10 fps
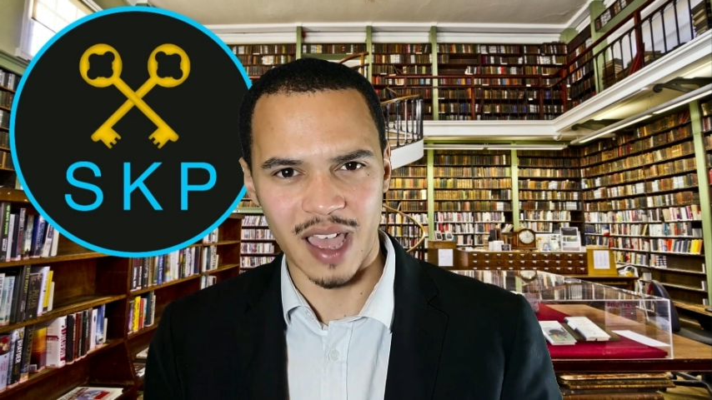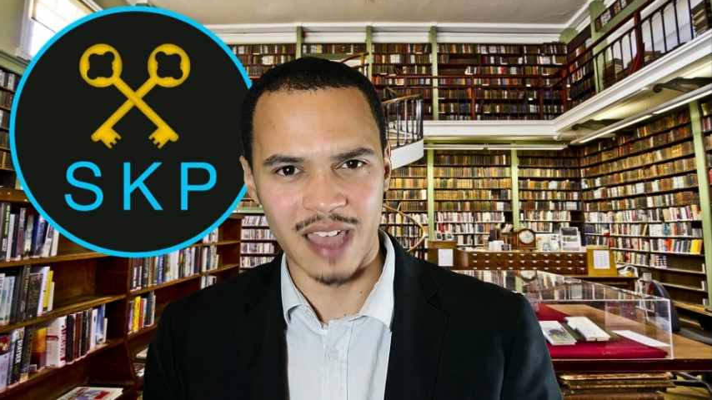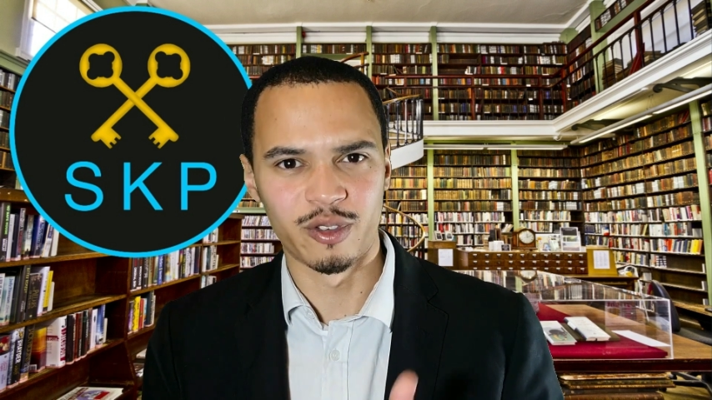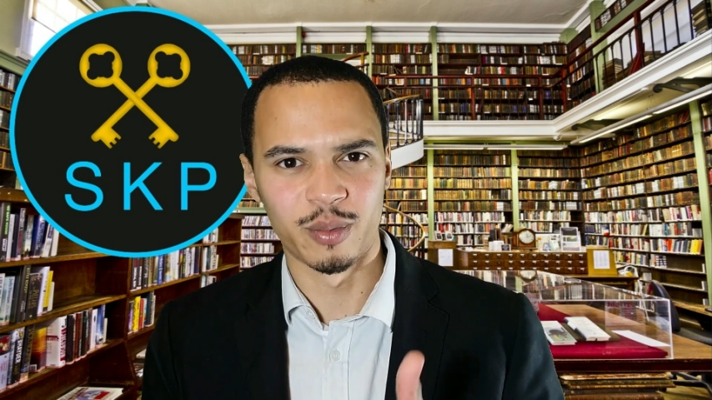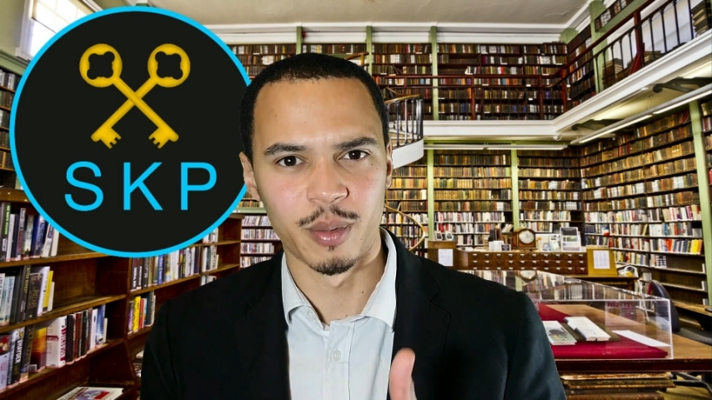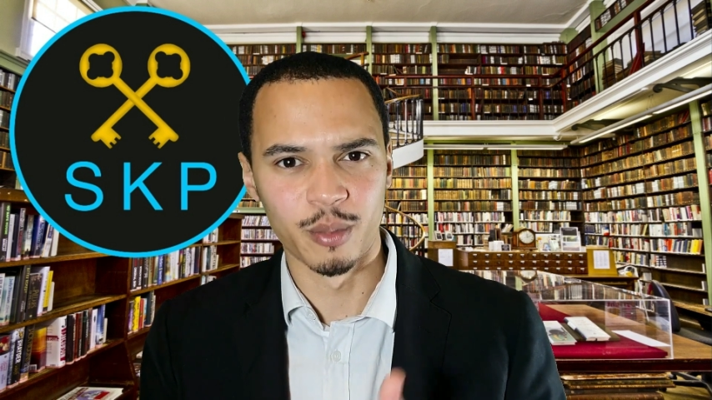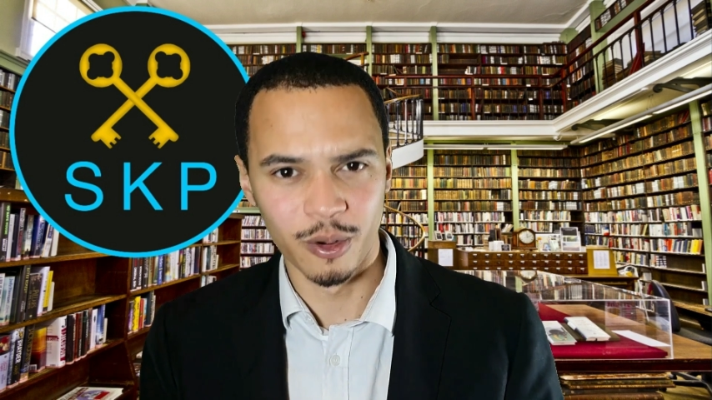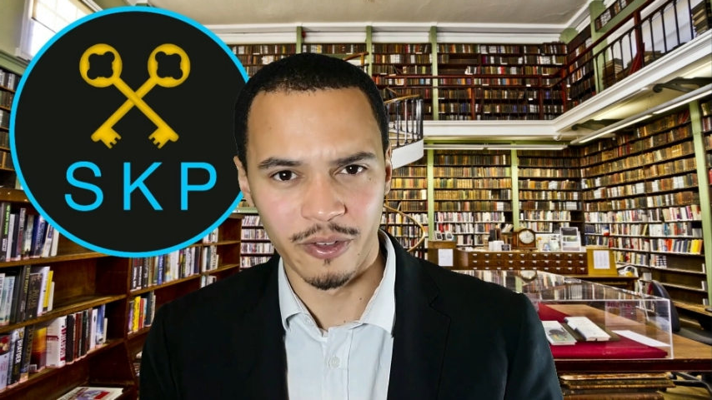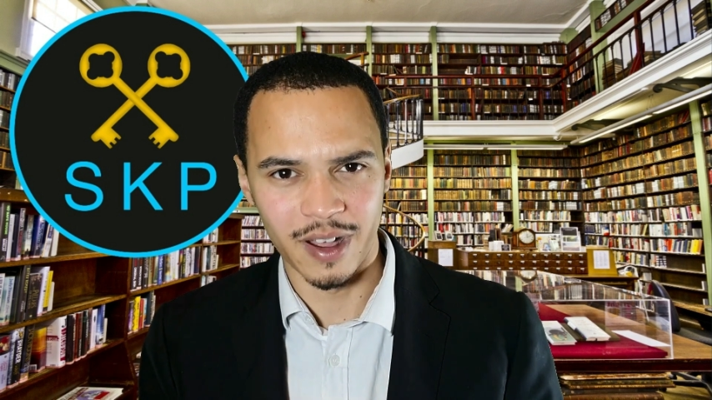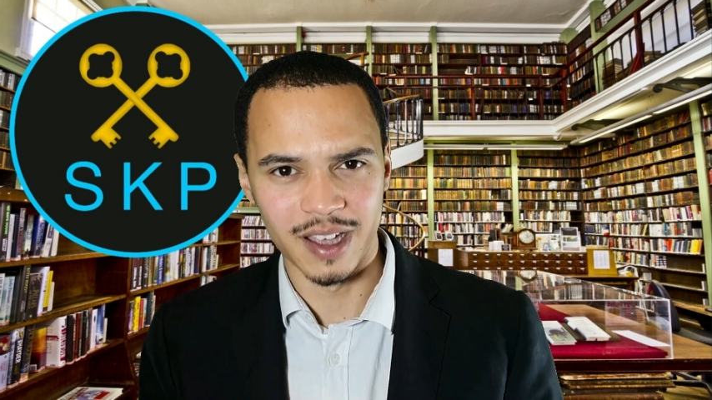
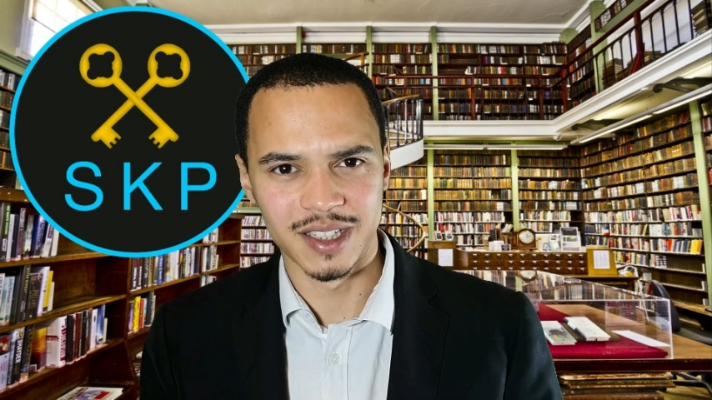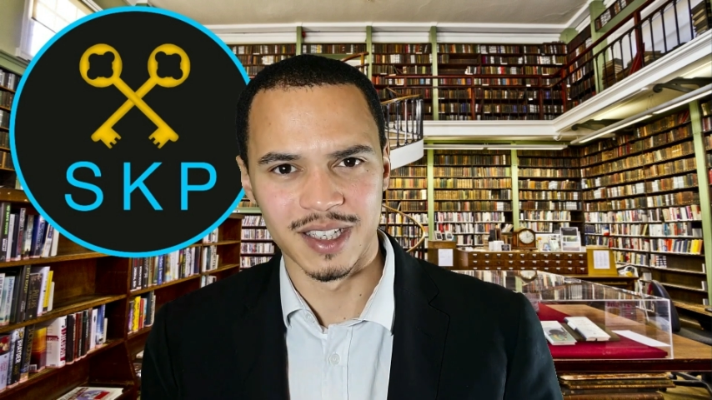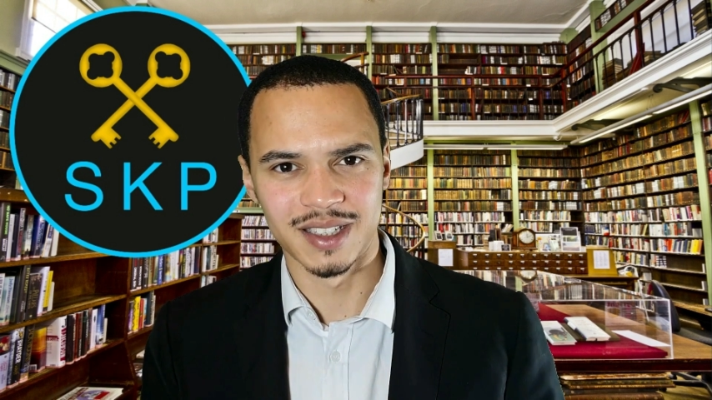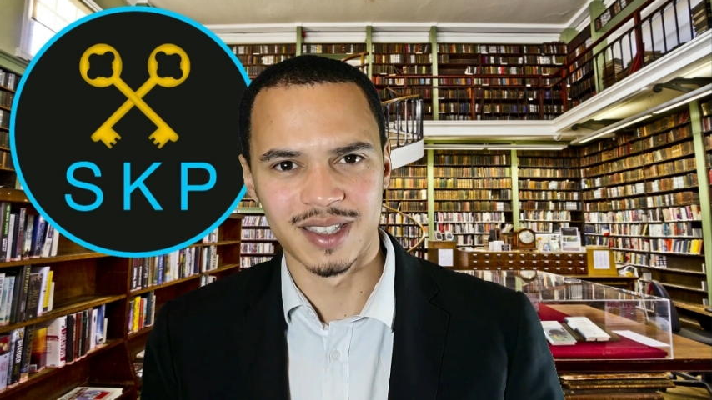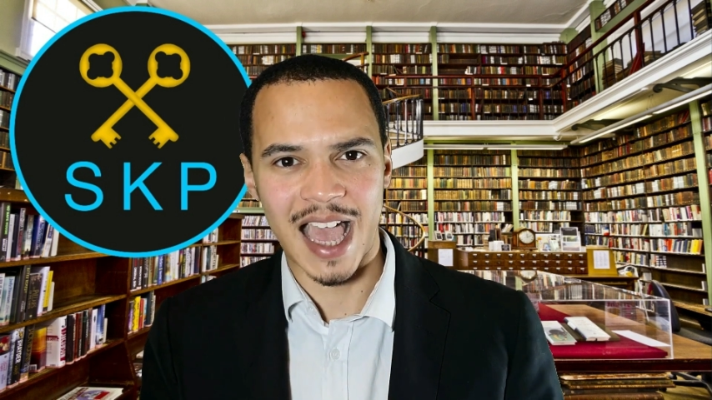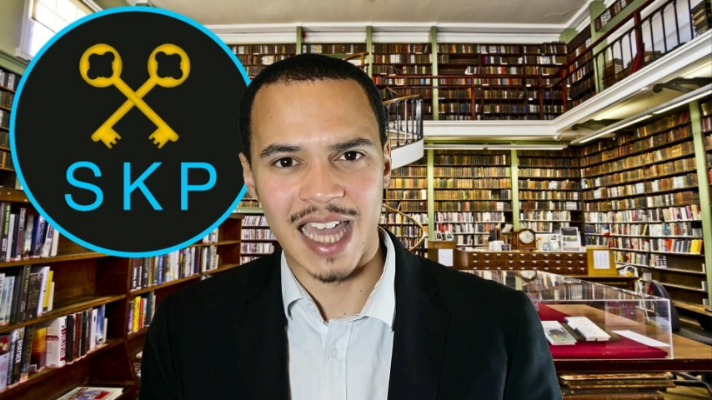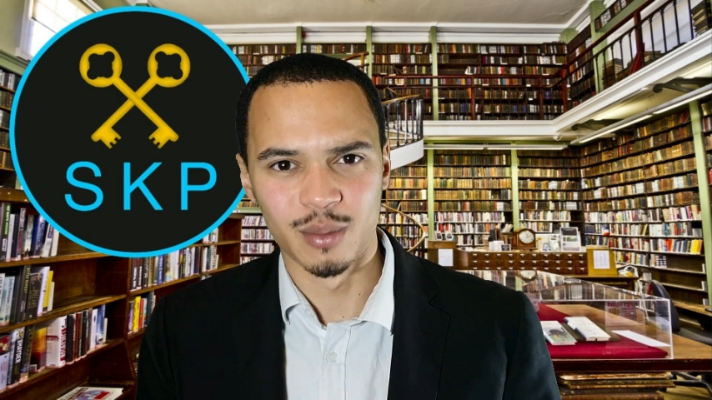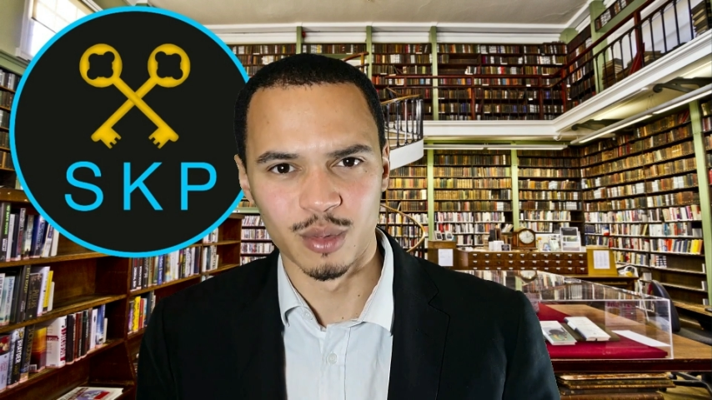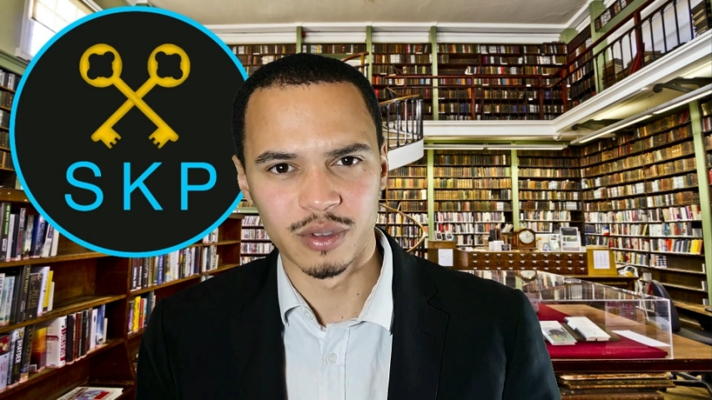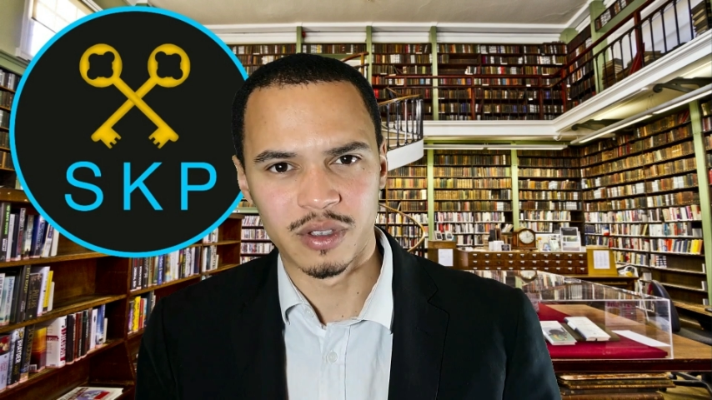anthropomorphizes the
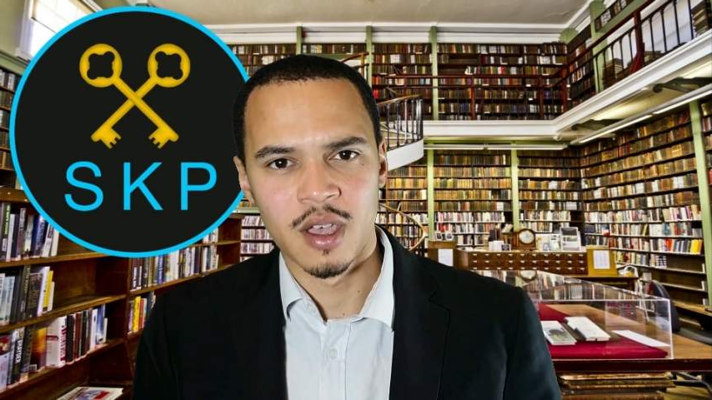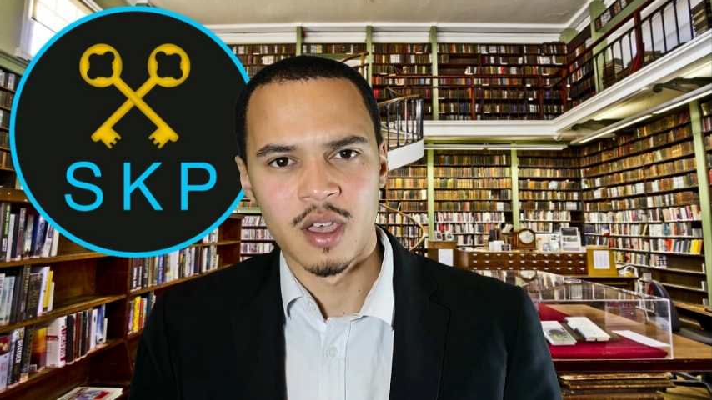animals.